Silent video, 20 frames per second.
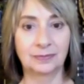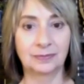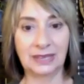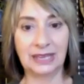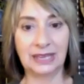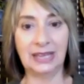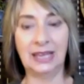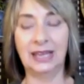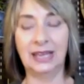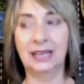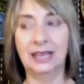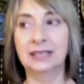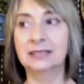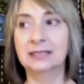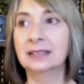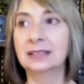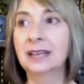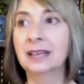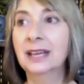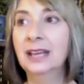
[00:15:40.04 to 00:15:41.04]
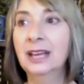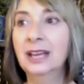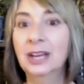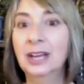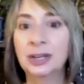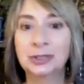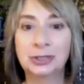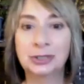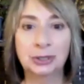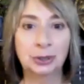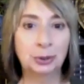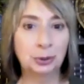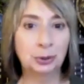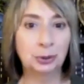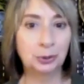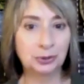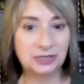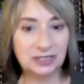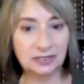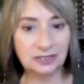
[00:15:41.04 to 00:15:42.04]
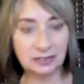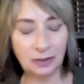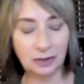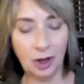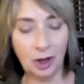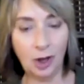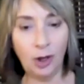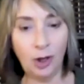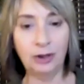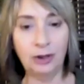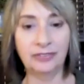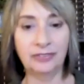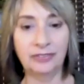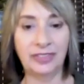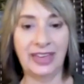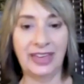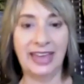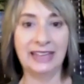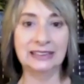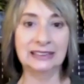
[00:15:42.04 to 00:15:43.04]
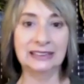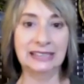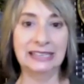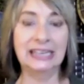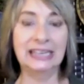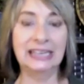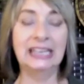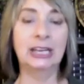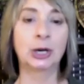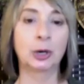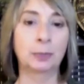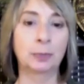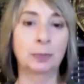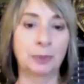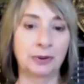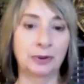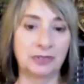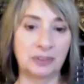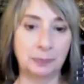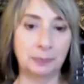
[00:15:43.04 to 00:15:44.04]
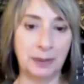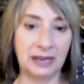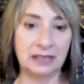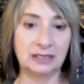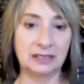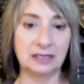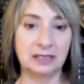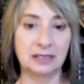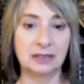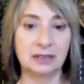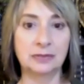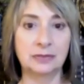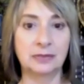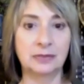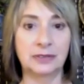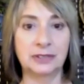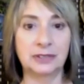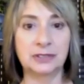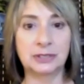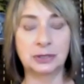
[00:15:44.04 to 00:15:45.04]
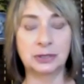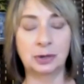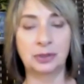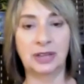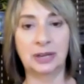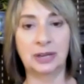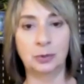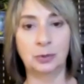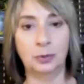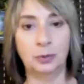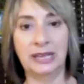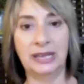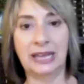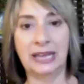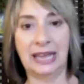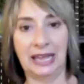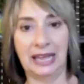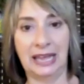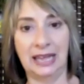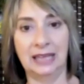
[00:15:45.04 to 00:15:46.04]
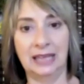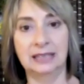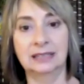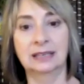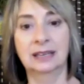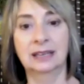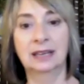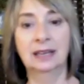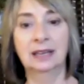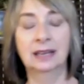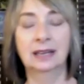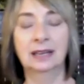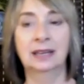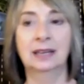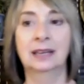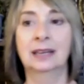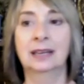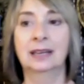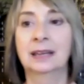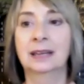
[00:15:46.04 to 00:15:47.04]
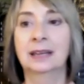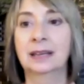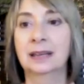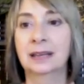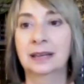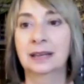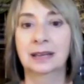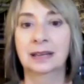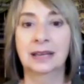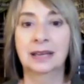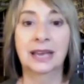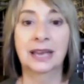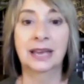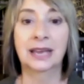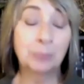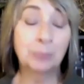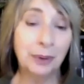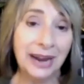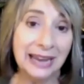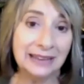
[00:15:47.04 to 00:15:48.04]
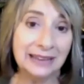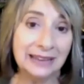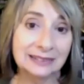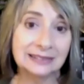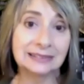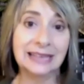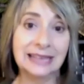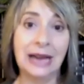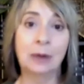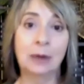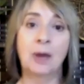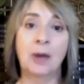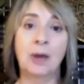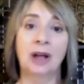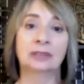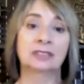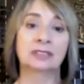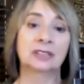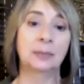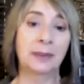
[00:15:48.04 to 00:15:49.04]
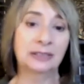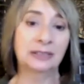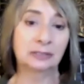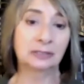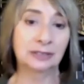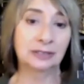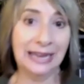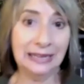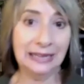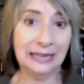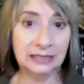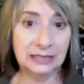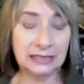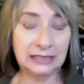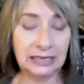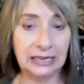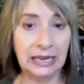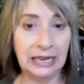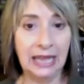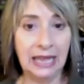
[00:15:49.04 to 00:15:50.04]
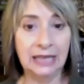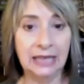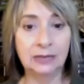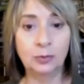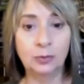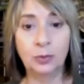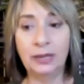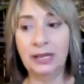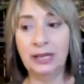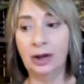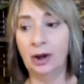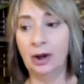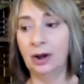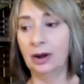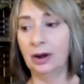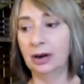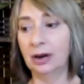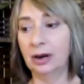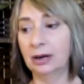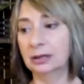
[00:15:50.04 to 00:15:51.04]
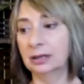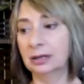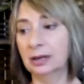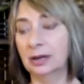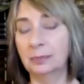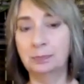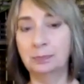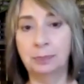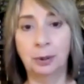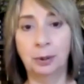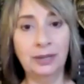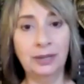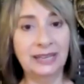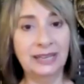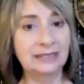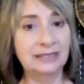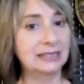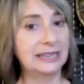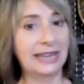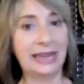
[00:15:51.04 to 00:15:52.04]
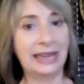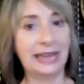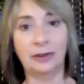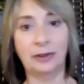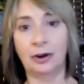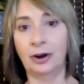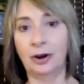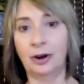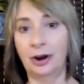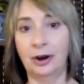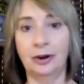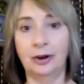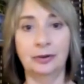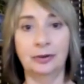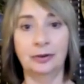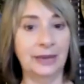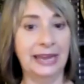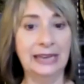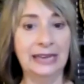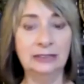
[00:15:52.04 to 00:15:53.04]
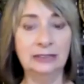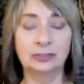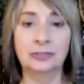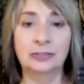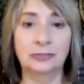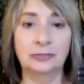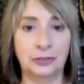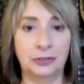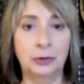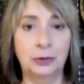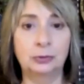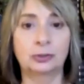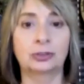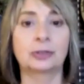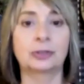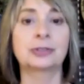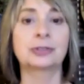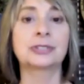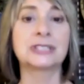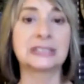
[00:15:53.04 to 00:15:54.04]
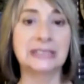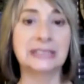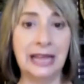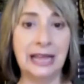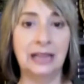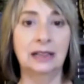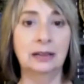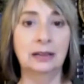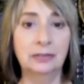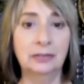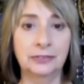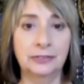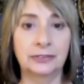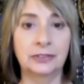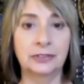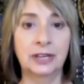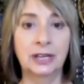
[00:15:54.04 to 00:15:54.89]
and to dissolve that linear perspective so that we can embrace our multidimensionality, and we are pulling together our ancient future selves,